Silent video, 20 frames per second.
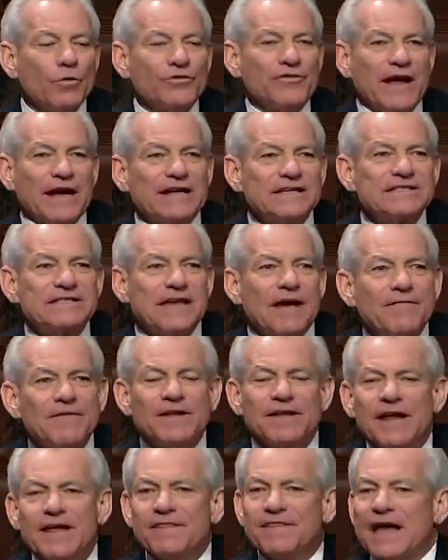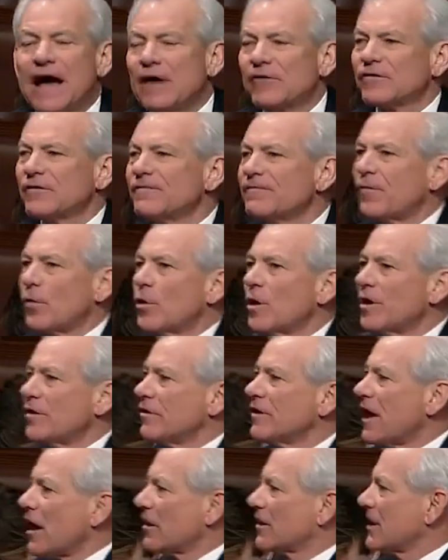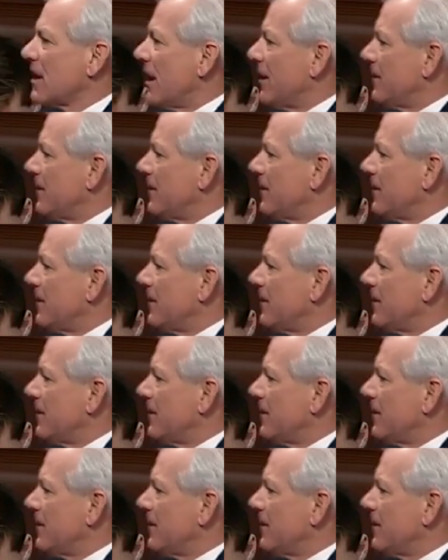will take a $17,400